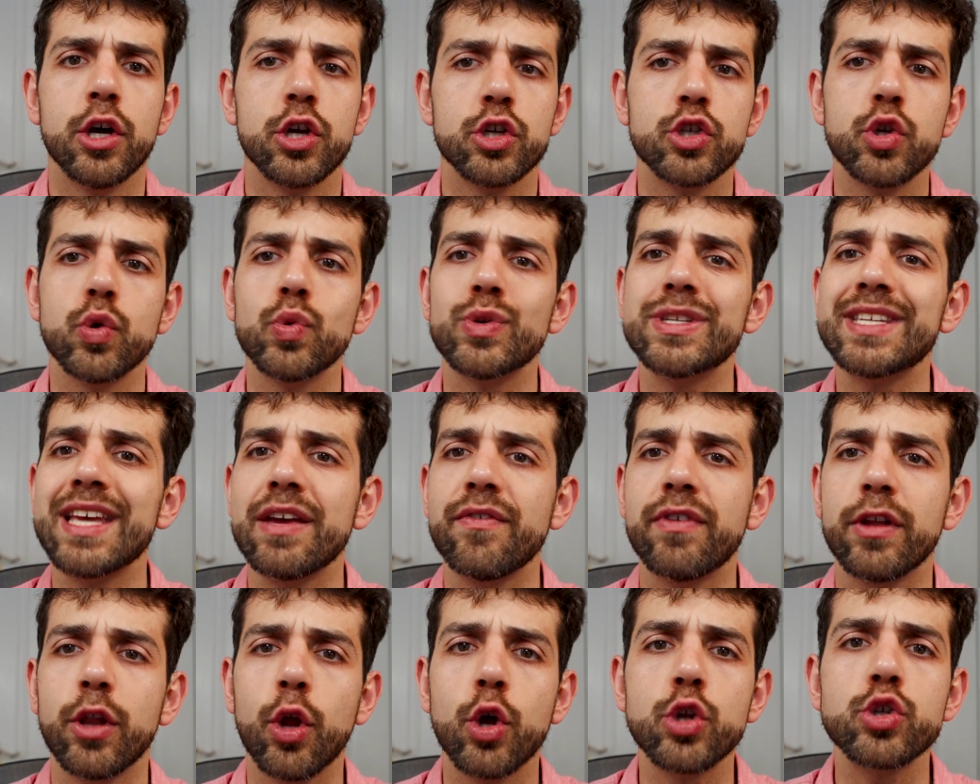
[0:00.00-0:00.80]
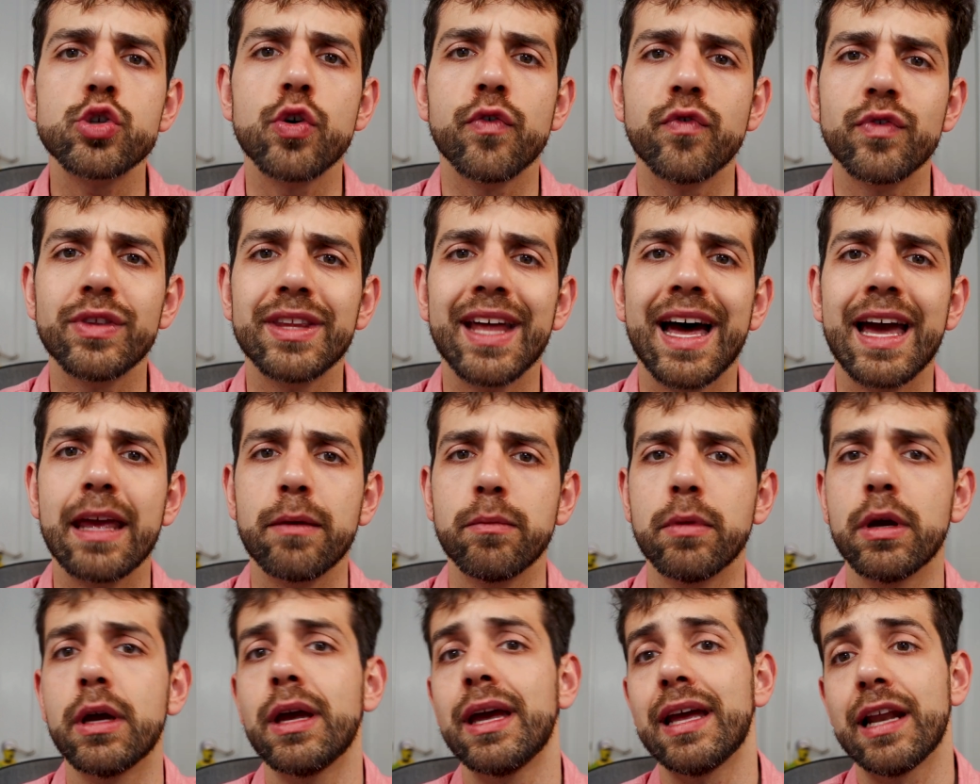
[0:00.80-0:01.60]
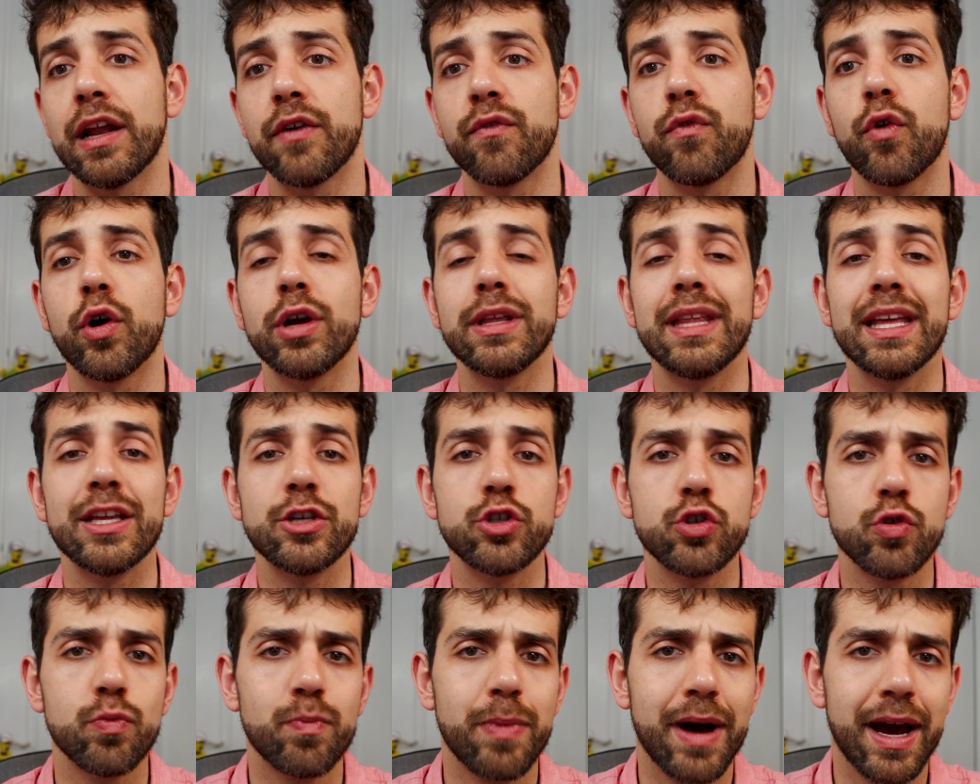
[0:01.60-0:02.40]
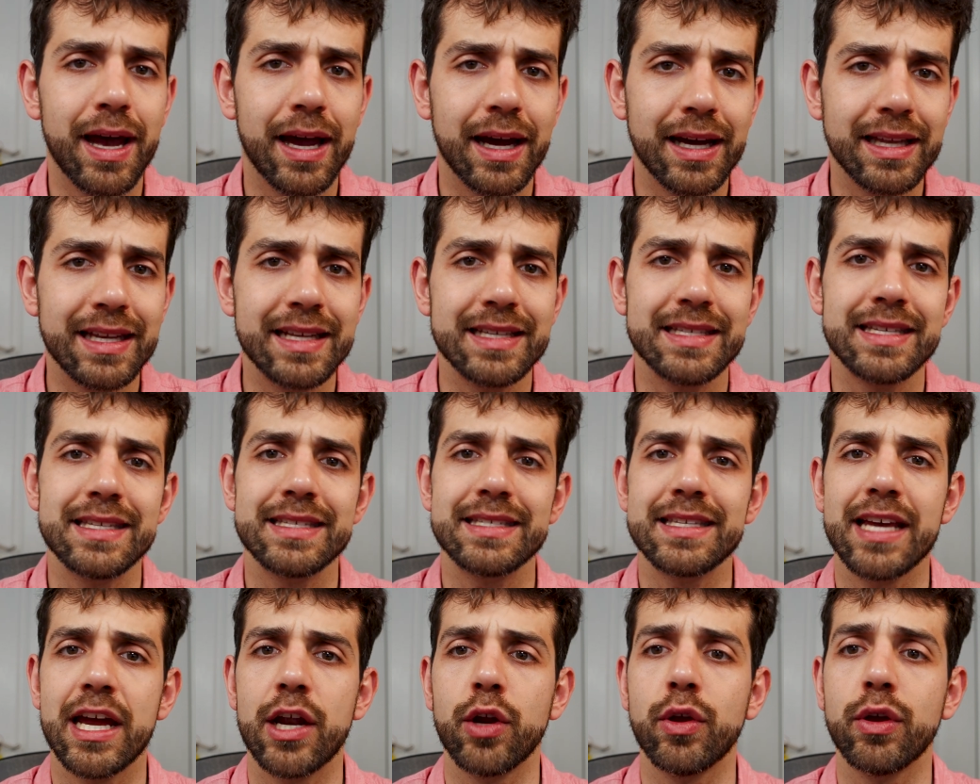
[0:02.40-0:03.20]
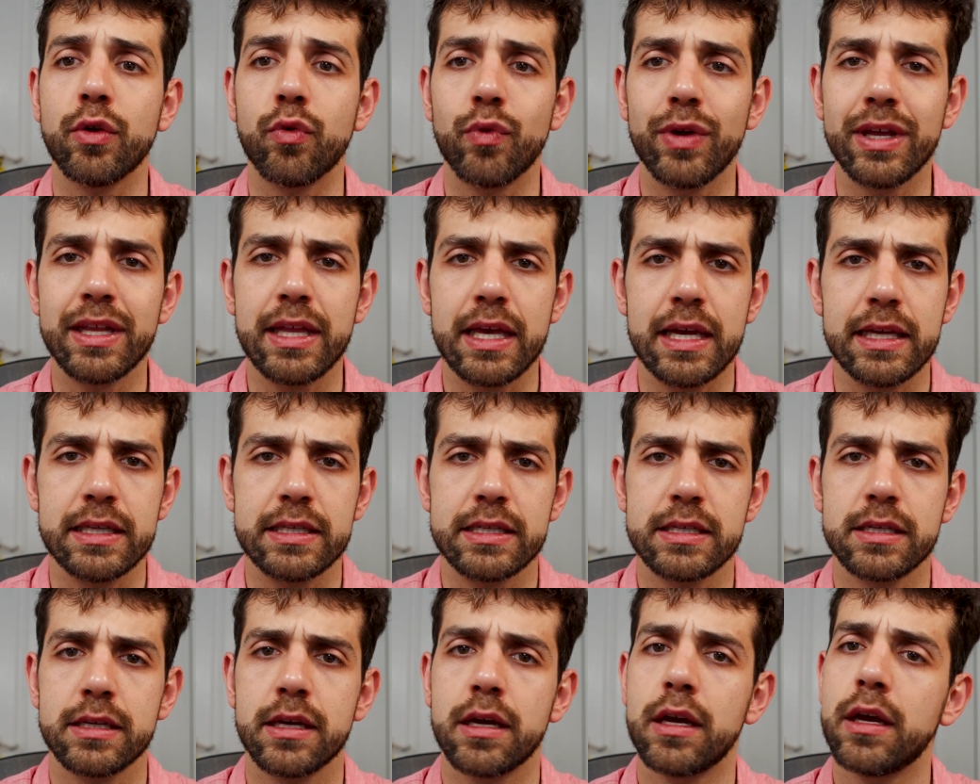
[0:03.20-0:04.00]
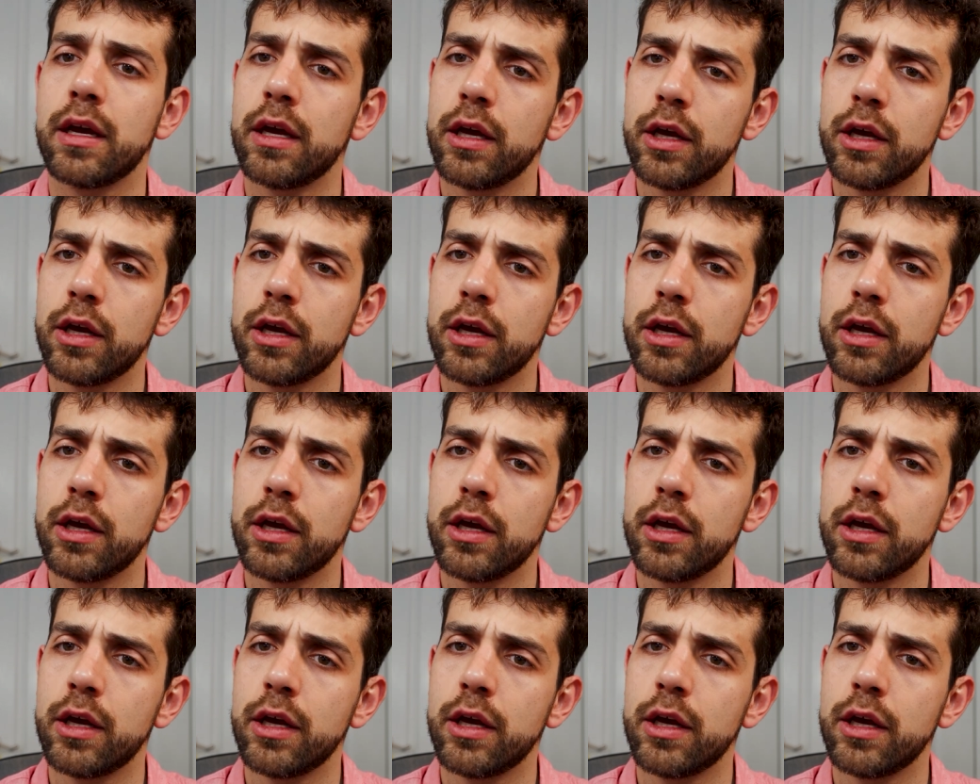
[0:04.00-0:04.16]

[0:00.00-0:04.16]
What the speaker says: So save a lot of time and avoid that you buy unnecessary ingredients.